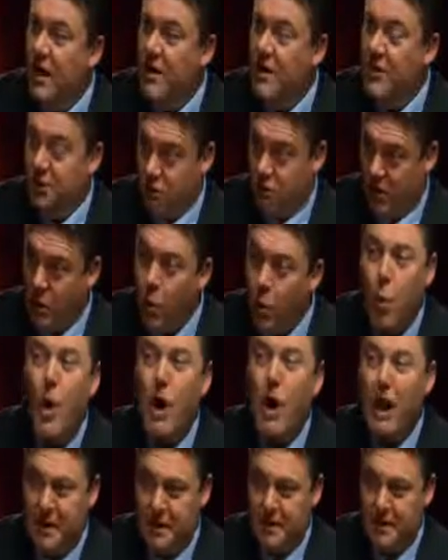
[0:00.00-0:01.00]
It's
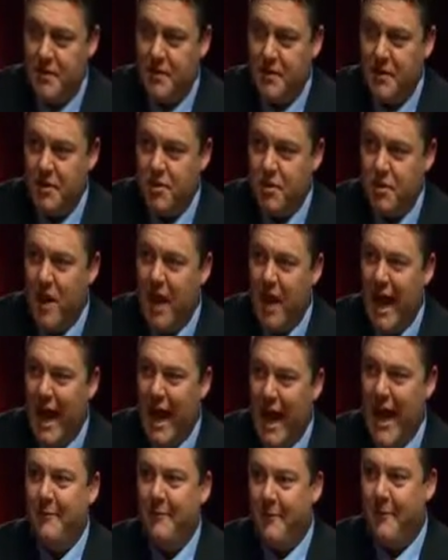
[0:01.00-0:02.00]
required, so you
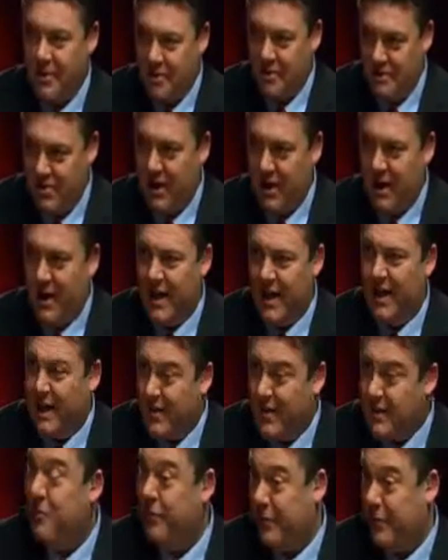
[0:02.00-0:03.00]
have to pay an extra